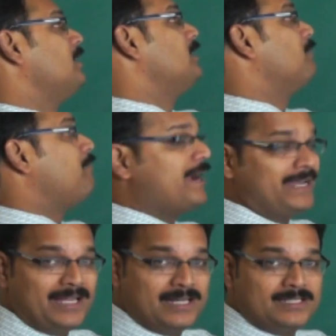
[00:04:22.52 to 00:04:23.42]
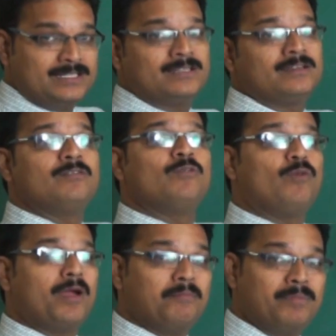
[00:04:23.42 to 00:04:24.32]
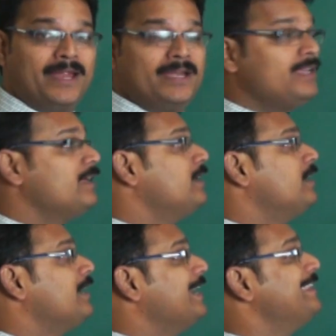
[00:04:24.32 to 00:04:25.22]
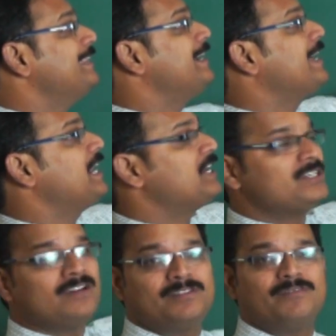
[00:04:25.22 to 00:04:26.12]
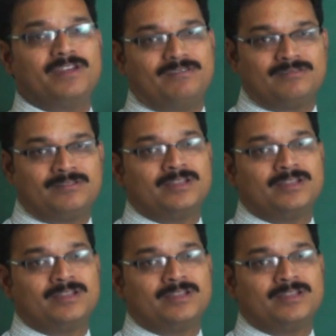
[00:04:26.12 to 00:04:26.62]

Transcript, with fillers: the particles vibrate in the direction of the wave,